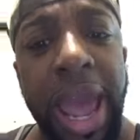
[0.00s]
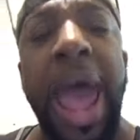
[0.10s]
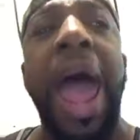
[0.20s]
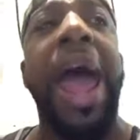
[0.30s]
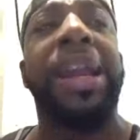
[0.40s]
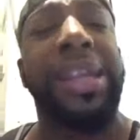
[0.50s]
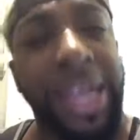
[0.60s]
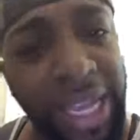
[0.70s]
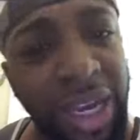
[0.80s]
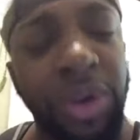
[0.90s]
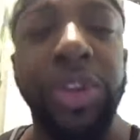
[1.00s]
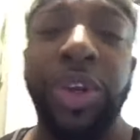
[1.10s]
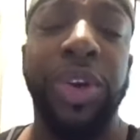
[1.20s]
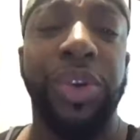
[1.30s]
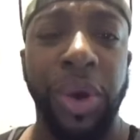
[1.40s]
and killed
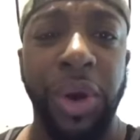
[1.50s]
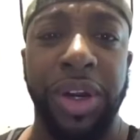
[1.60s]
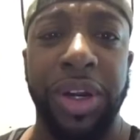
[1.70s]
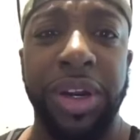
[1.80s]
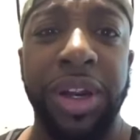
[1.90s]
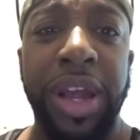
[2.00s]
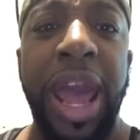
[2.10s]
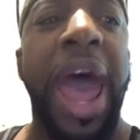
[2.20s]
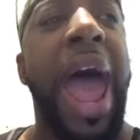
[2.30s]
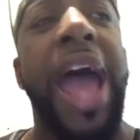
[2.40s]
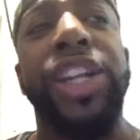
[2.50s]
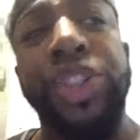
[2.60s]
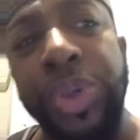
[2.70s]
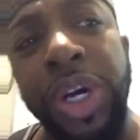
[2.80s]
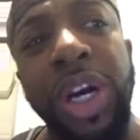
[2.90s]
your daughter and
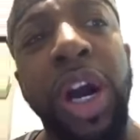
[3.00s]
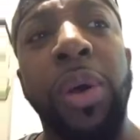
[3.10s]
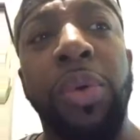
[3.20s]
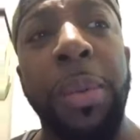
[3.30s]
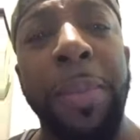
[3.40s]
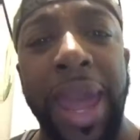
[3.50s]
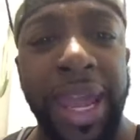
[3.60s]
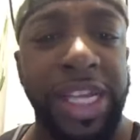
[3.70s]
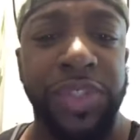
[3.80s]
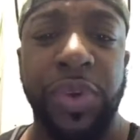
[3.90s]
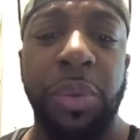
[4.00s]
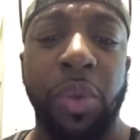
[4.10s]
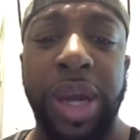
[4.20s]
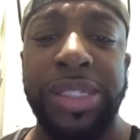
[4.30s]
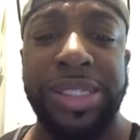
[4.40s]
drug her remains from
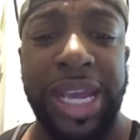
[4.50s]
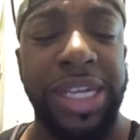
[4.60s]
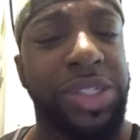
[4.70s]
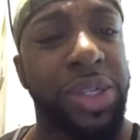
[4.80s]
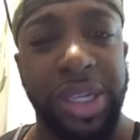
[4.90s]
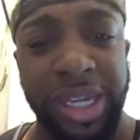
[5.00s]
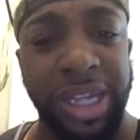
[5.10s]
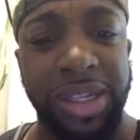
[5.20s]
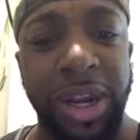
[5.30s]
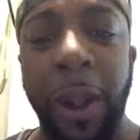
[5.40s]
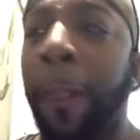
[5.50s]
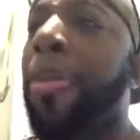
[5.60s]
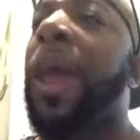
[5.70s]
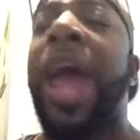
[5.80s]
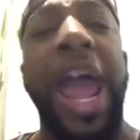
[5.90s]
one state to another
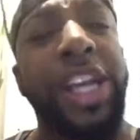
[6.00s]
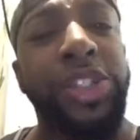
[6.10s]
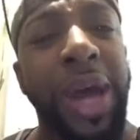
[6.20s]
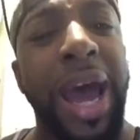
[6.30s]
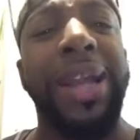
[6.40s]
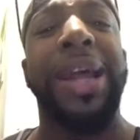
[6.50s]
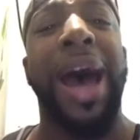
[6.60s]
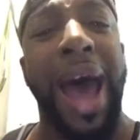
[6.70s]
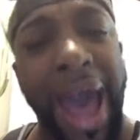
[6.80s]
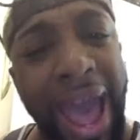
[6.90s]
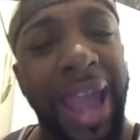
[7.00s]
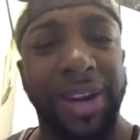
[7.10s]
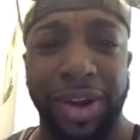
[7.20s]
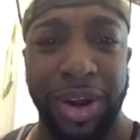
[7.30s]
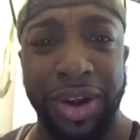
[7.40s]
and tried to hide
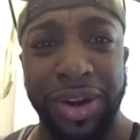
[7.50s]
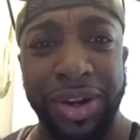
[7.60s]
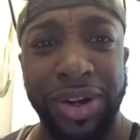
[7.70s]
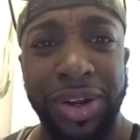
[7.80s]
her.